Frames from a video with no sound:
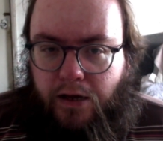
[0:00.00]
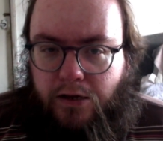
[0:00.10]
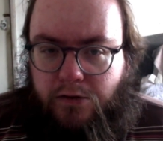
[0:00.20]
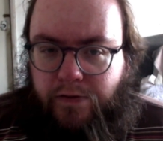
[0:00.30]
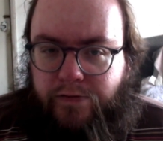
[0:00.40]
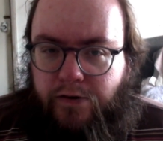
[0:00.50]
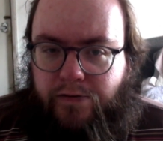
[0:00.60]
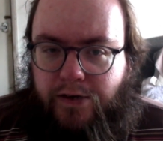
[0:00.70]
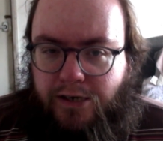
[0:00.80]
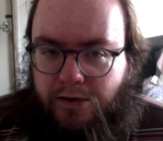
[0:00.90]
stuff
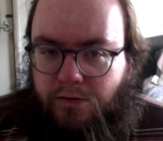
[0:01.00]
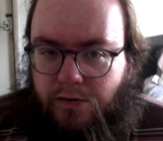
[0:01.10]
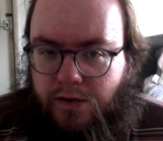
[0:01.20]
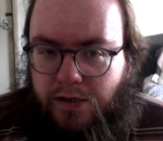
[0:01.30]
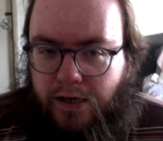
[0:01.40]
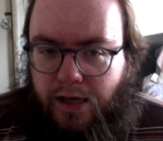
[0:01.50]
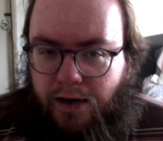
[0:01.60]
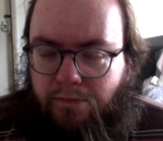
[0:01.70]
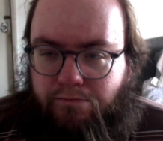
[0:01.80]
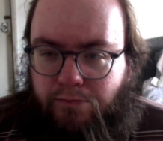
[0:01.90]
involving children. So
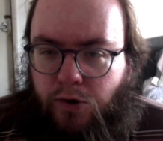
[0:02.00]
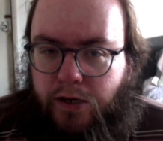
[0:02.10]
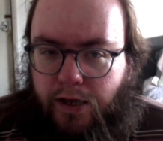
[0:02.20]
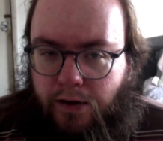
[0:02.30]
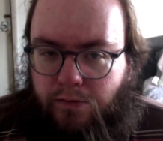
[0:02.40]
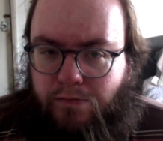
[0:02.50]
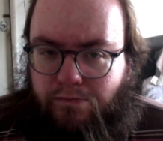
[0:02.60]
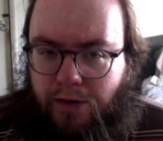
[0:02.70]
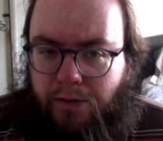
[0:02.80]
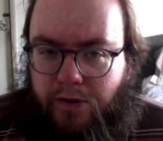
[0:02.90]
that would
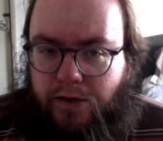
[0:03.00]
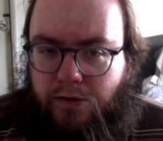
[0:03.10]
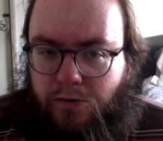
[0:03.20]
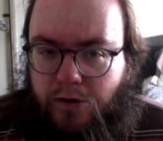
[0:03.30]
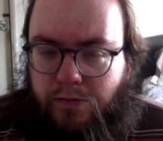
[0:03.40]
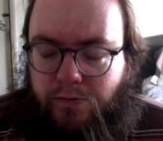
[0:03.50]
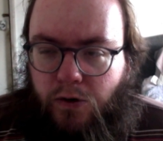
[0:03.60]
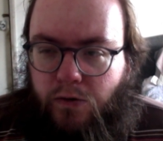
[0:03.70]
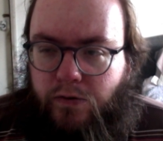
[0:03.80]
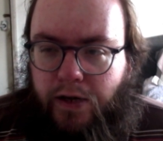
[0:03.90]
make me think twice.
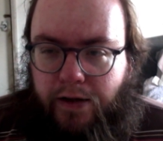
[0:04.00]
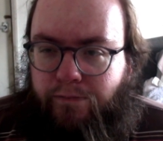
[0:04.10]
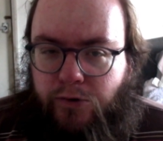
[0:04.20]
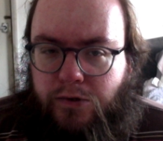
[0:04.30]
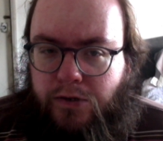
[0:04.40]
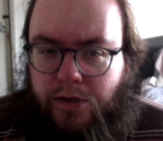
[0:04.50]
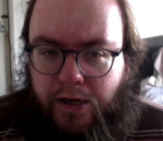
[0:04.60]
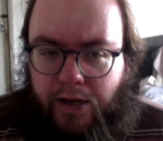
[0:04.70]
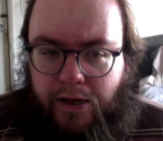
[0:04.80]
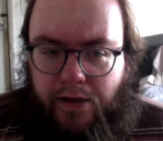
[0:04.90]
But
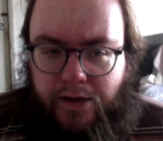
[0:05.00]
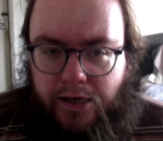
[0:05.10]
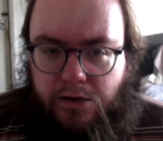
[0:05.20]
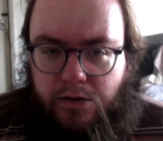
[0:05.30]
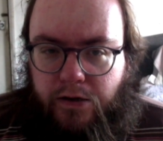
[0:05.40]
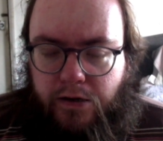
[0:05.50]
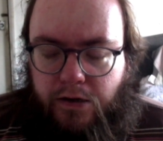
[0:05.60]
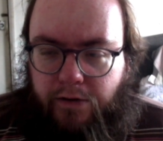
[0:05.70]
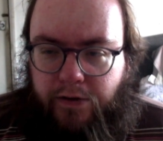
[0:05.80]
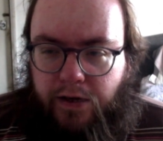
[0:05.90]
things like
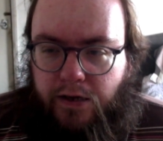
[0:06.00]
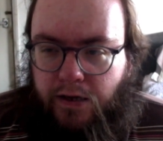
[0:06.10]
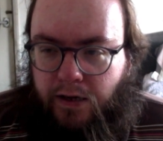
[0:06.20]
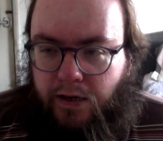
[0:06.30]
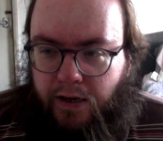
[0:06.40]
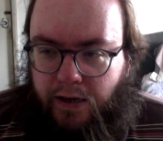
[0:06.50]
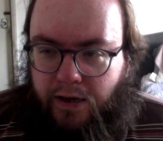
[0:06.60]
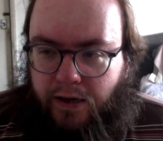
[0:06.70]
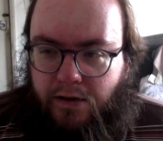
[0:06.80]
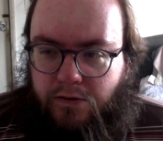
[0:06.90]
having
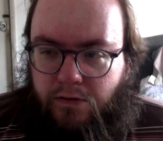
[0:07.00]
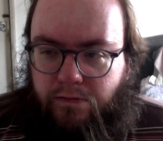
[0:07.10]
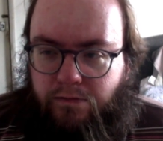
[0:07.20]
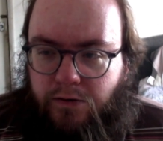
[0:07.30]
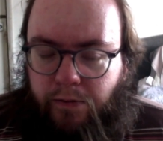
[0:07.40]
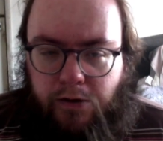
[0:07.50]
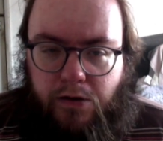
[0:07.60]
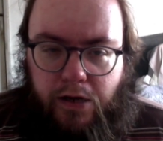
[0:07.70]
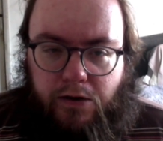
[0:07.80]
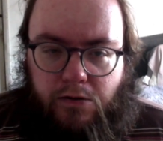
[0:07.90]
sort of
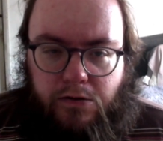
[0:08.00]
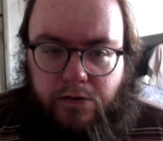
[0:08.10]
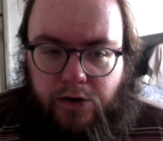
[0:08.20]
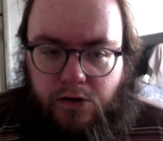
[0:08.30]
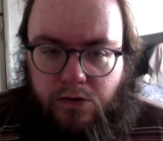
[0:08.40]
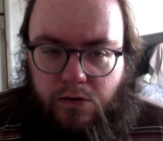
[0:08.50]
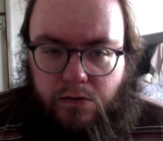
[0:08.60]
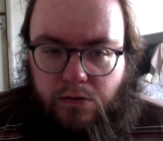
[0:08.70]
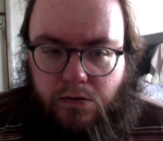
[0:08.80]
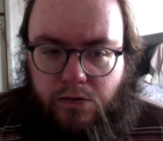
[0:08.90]
supposedly controversial
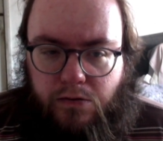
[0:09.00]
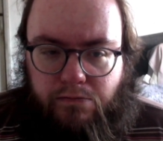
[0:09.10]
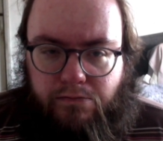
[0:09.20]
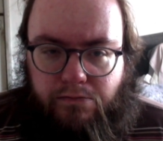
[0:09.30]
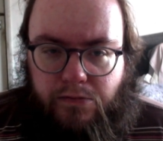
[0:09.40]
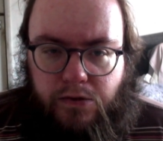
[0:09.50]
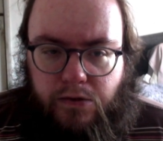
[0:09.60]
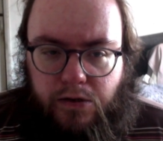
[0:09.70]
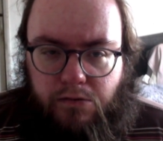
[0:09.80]
or